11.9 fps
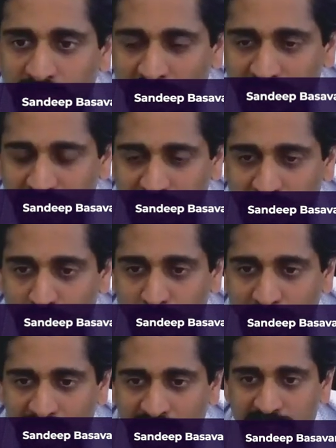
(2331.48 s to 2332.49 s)
the graft
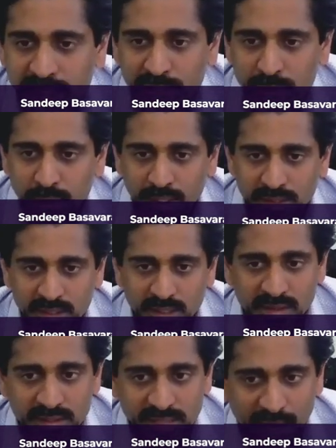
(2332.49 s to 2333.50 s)
into the LAD, as you can
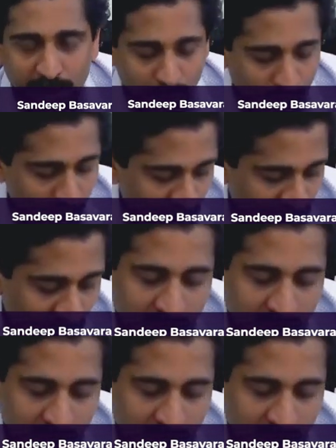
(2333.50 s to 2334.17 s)
see in this arrow.